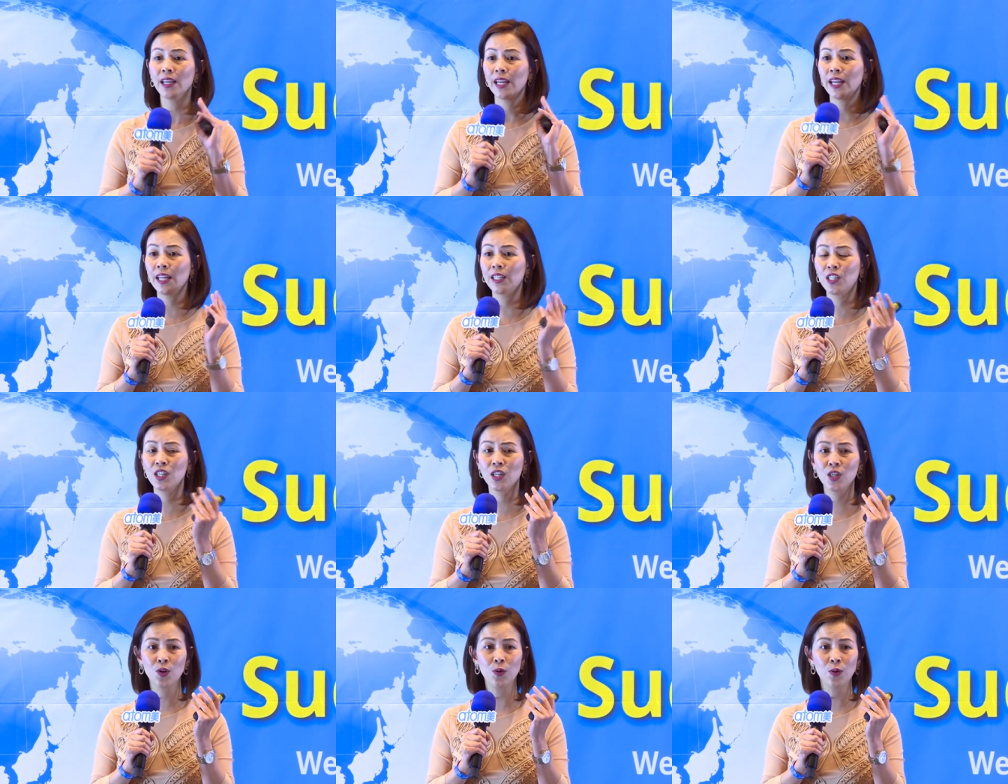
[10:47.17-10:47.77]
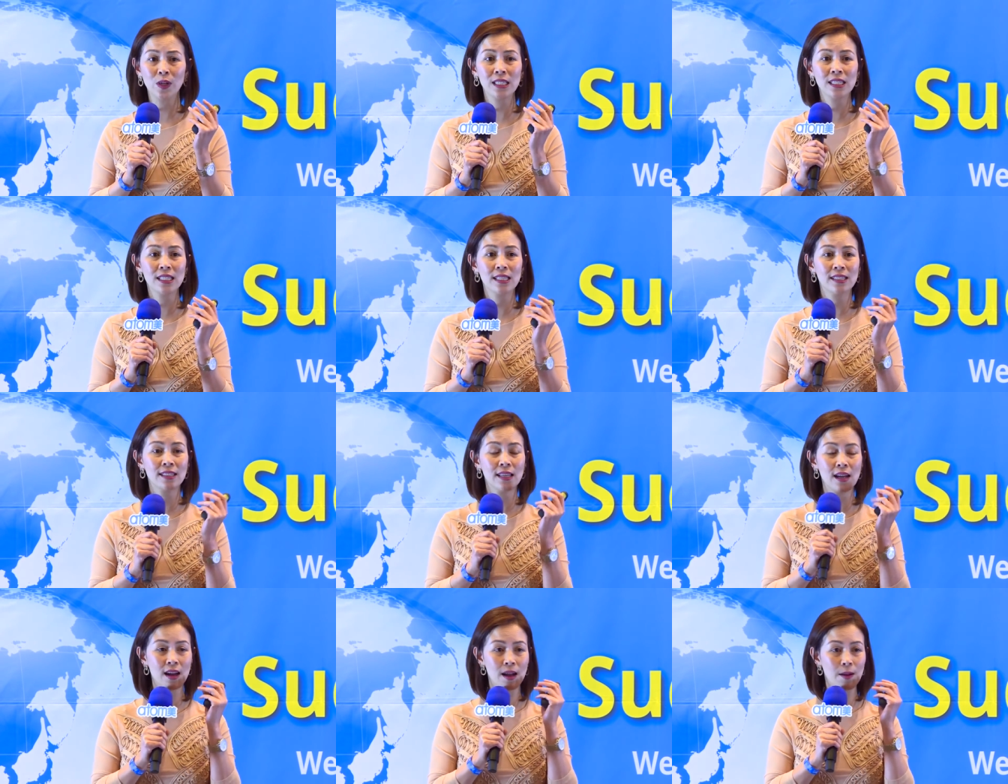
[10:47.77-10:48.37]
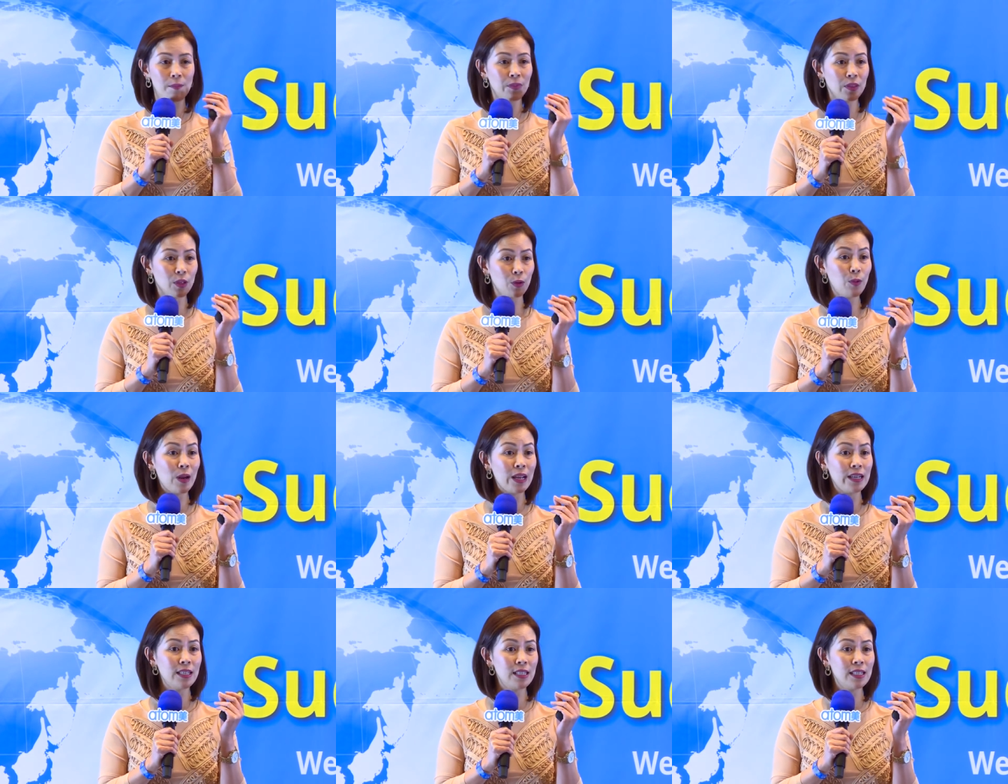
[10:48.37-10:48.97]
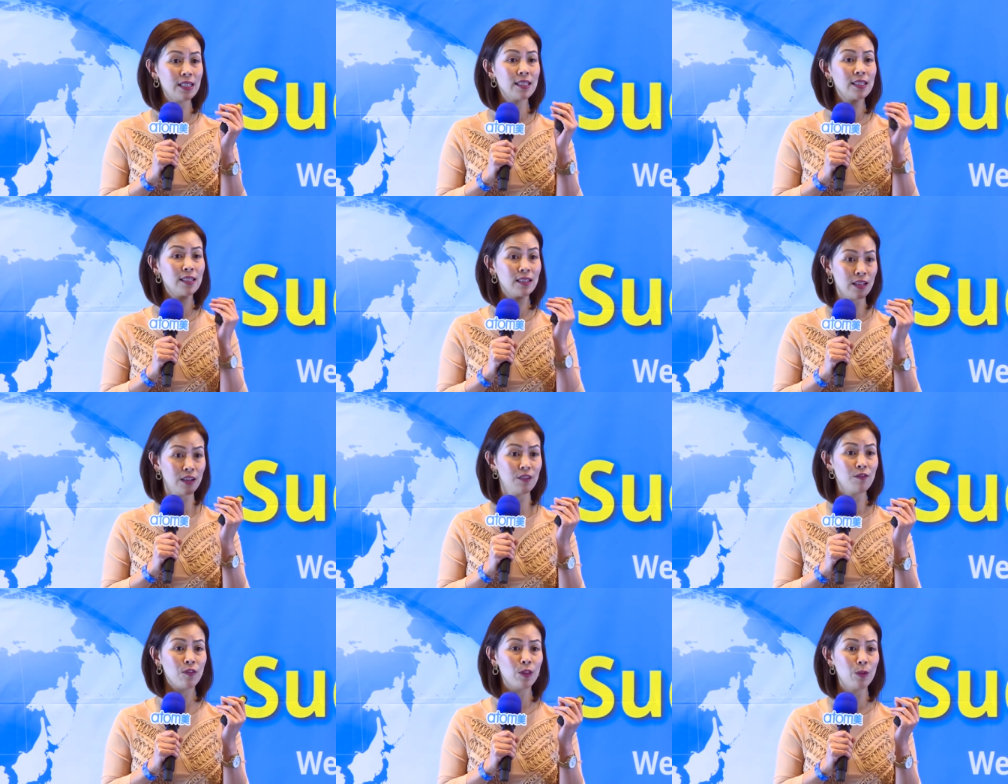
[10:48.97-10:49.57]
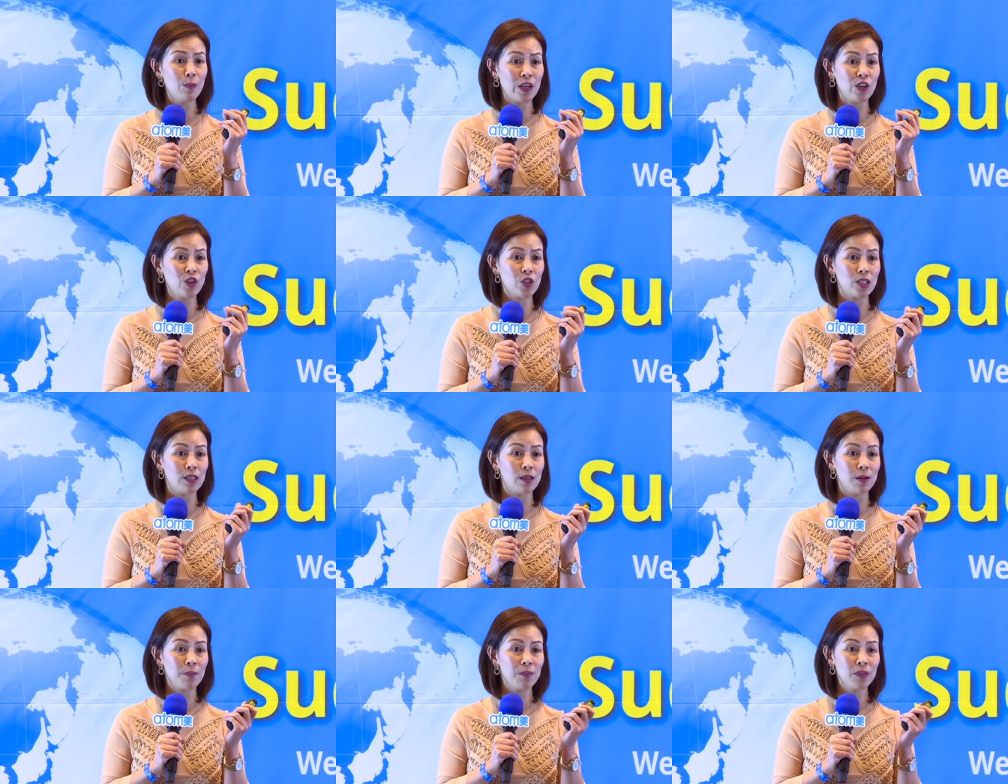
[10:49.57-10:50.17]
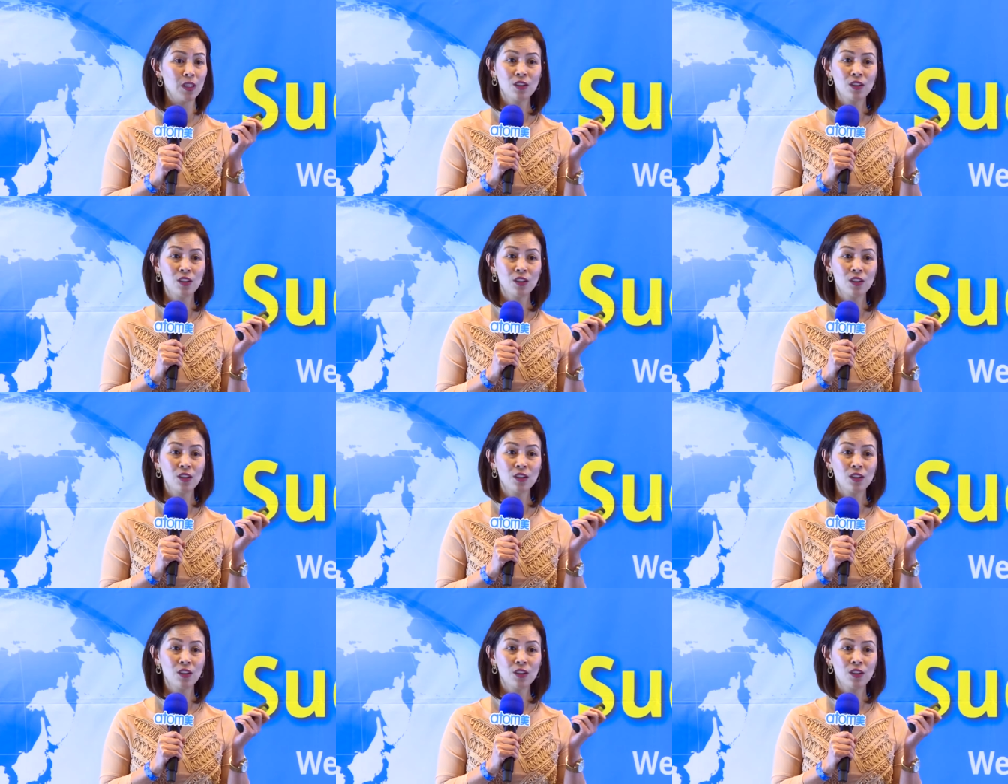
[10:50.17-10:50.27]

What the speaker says: It decreases the redness and the inflammation.